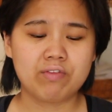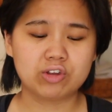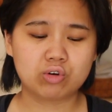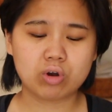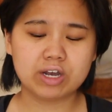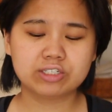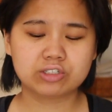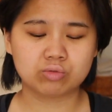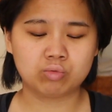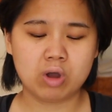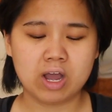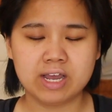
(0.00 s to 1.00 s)
The crust
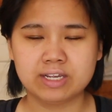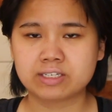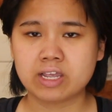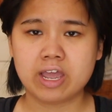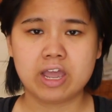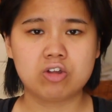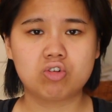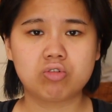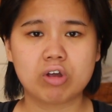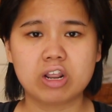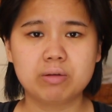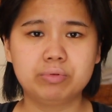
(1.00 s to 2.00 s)
was
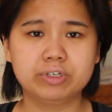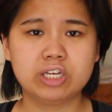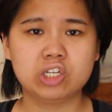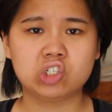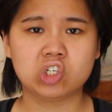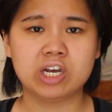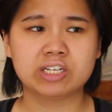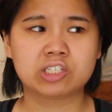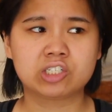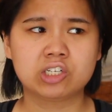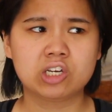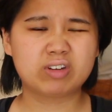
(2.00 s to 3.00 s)
incredibly
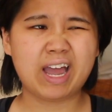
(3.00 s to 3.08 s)
just